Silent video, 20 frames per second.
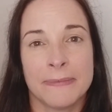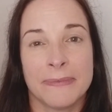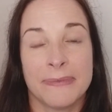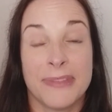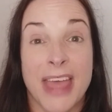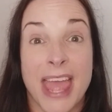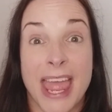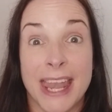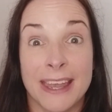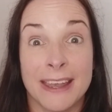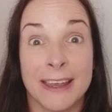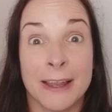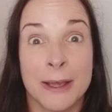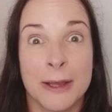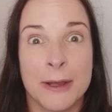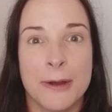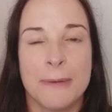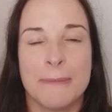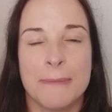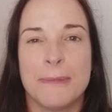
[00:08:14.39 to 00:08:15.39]
Then
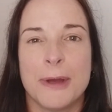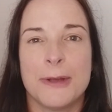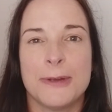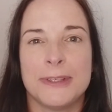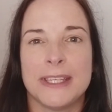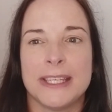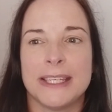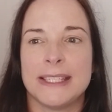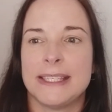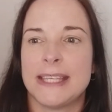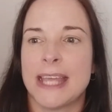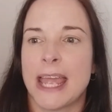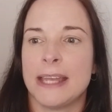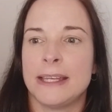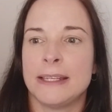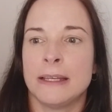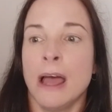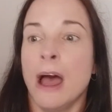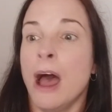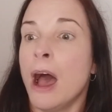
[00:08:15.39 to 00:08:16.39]
Moses
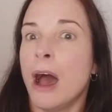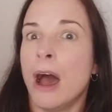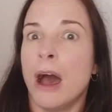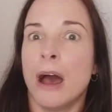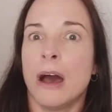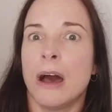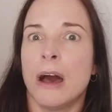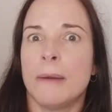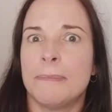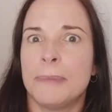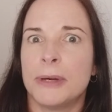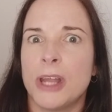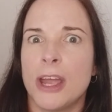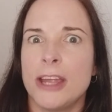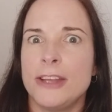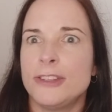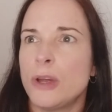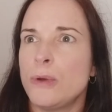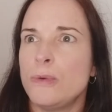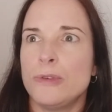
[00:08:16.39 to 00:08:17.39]
said, but I
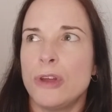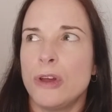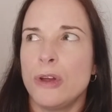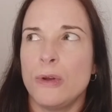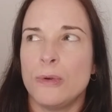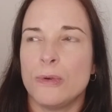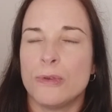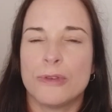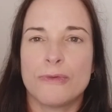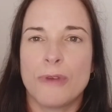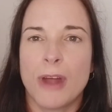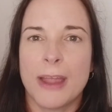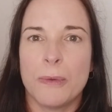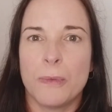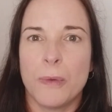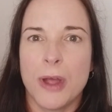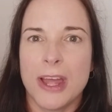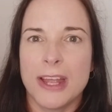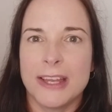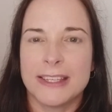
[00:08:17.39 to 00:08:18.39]
don't know the right
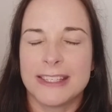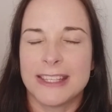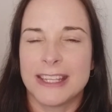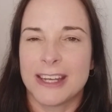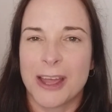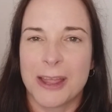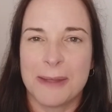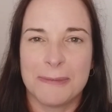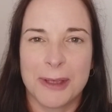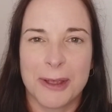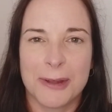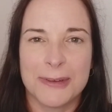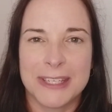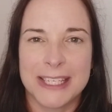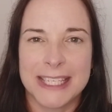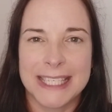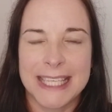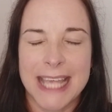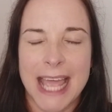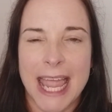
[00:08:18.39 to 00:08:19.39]
words that I'm going
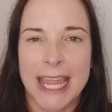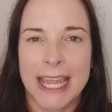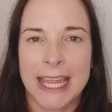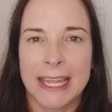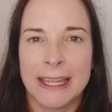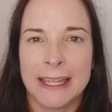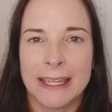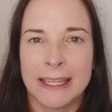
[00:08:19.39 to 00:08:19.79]
to say.